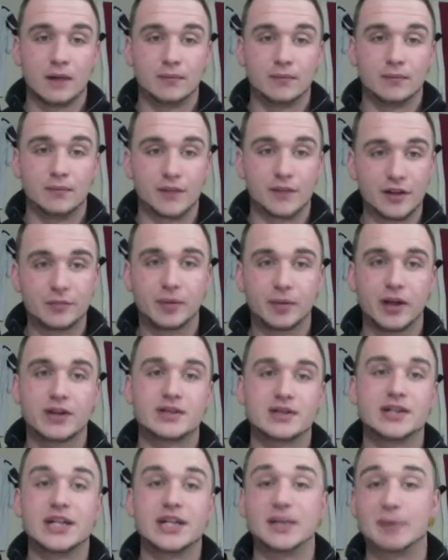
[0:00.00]
These players
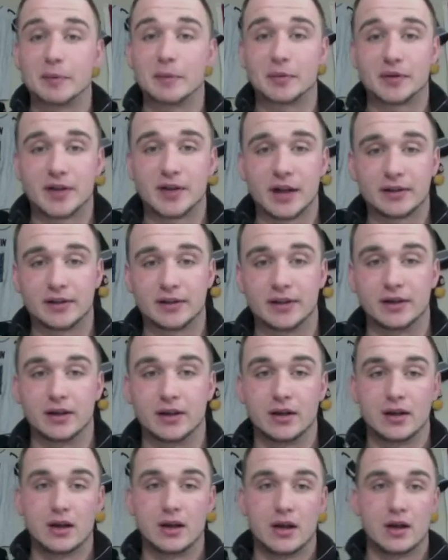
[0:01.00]
need to be protected.
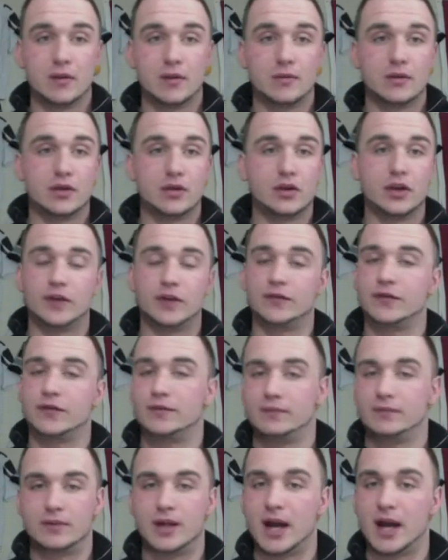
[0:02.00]
You have
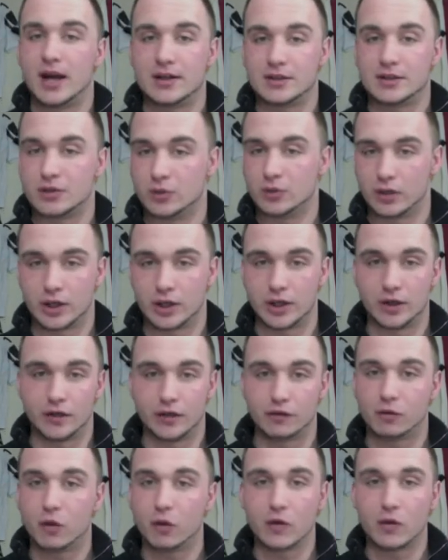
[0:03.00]
guys who are going to
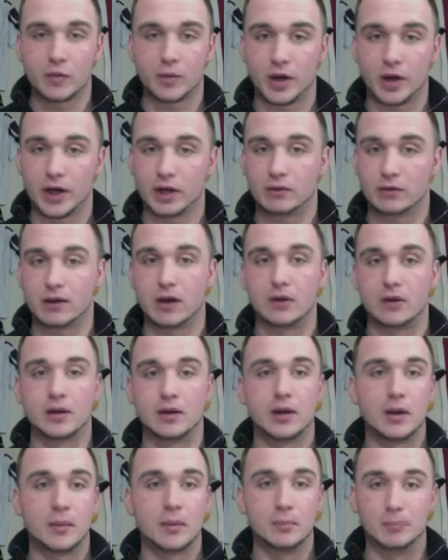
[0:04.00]
throw their body around,
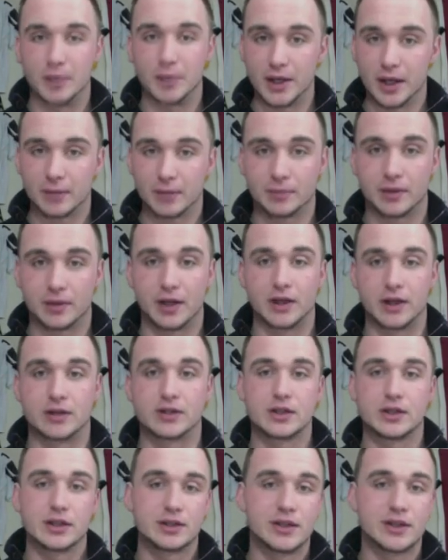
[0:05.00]
beat up players,
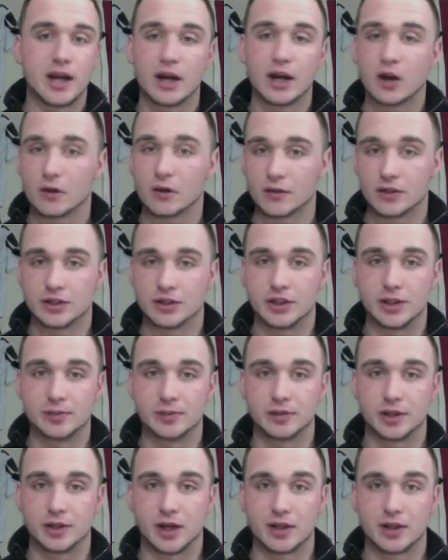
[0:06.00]
take all these cheap
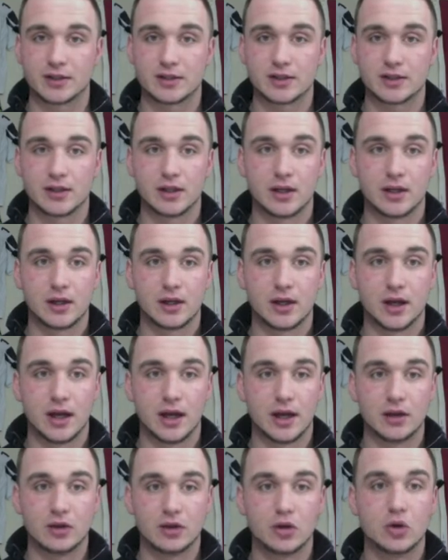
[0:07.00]
shots,
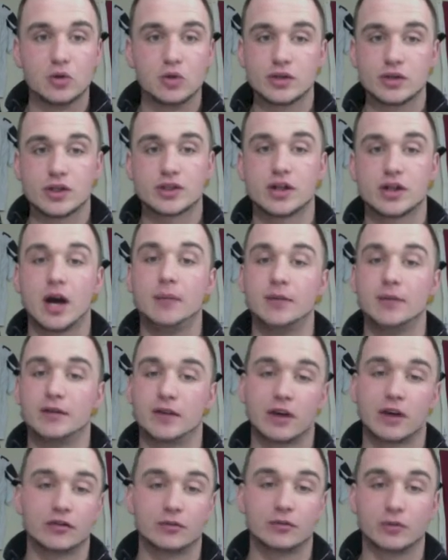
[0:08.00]
and who's to stop these
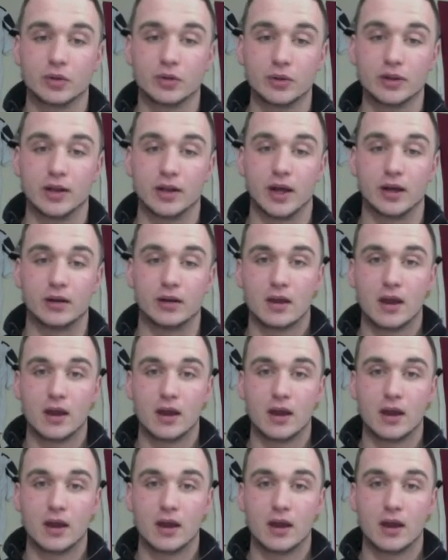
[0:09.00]
guys from doing that?